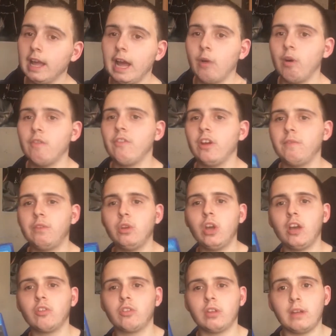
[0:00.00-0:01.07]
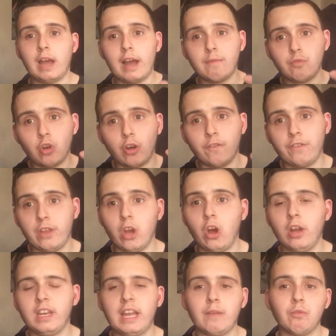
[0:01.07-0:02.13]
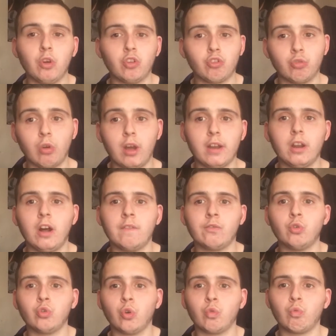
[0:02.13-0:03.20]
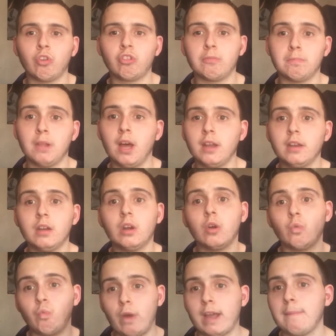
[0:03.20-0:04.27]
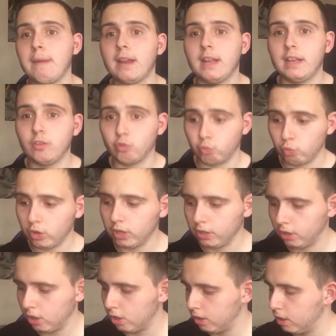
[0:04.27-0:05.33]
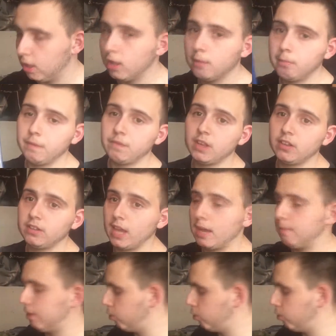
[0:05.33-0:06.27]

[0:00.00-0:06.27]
However, if you guys have got VR and you have not tried Until Dawn Rush of Blood, recommend it. It's really good. But this game